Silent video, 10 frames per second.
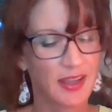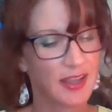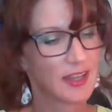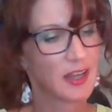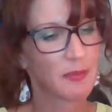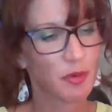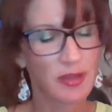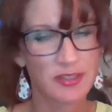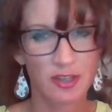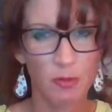And I'm
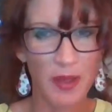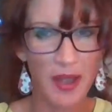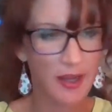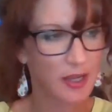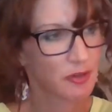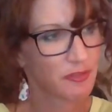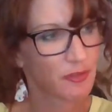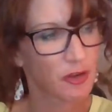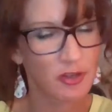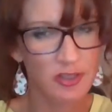going to go back and
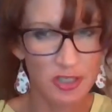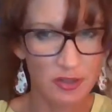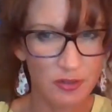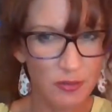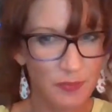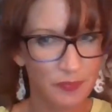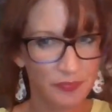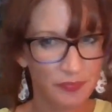refer to